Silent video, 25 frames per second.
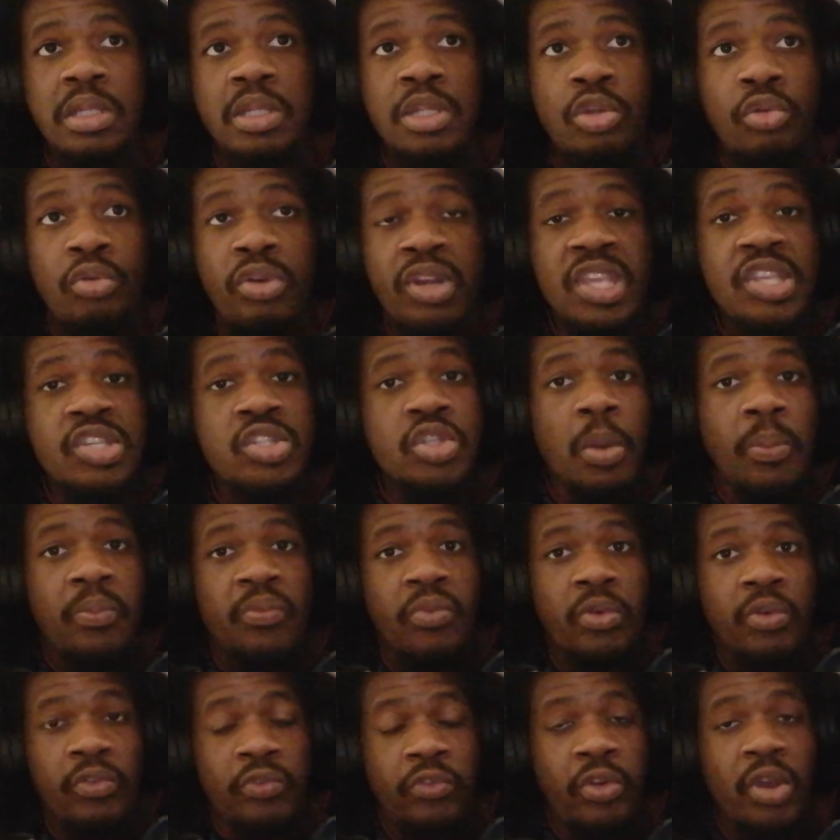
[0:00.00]
the rig is up
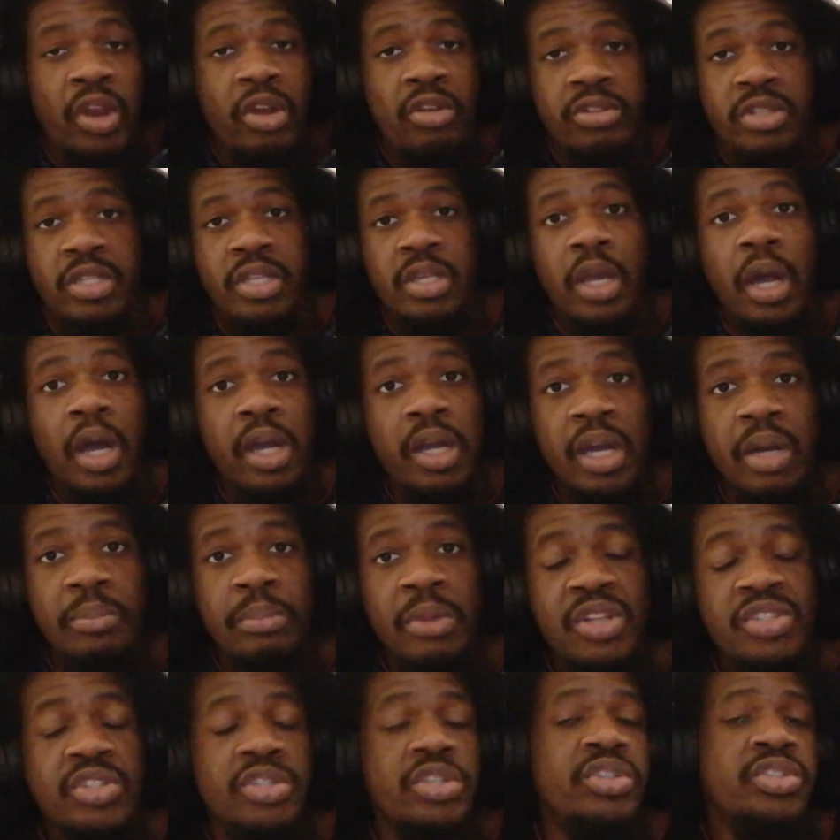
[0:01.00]
for, for everything. How got
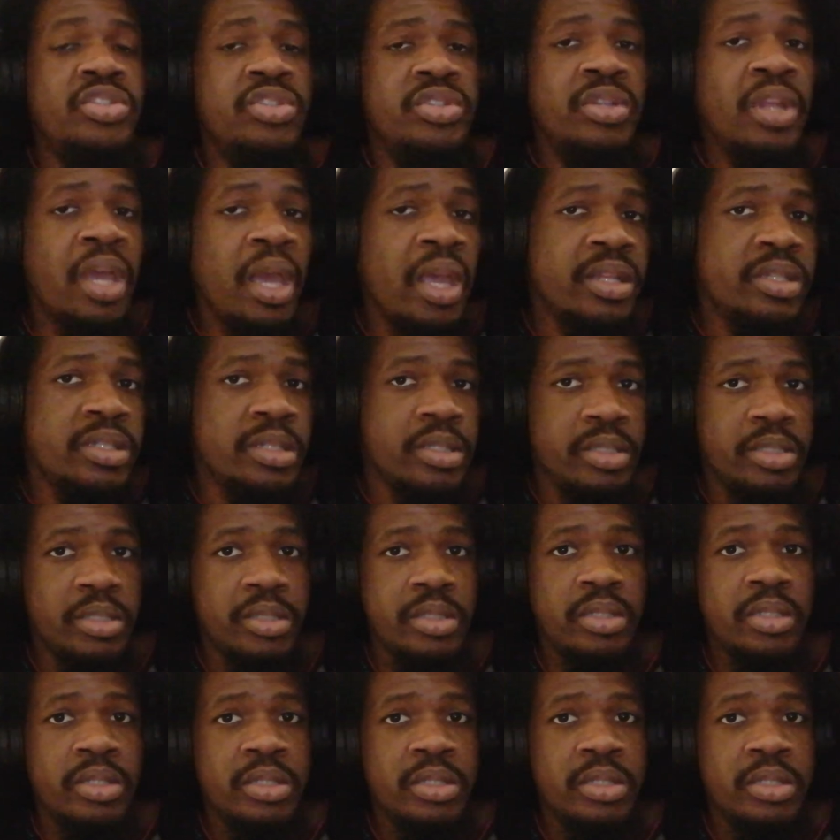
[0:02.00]
Manchester United?